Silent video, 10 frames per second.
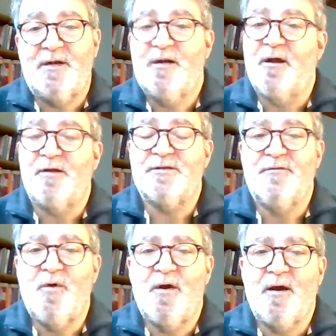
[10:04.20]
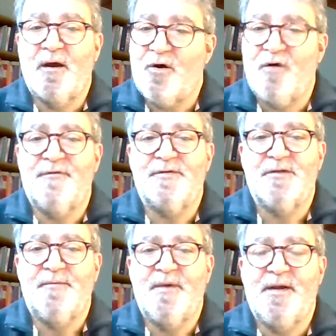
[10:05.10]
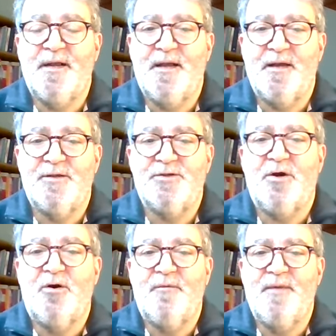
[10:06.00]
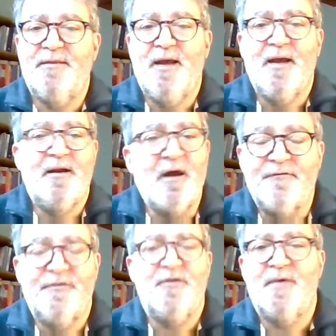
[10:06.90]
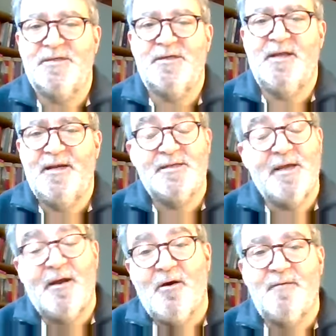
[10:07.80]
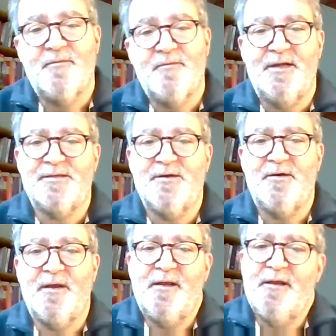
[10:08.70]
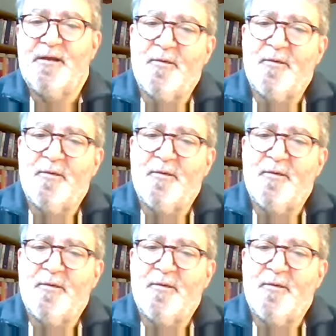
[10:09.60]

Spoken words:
glut of work, offer somebody a job, and then a few months later say, oh, I'm really sorry,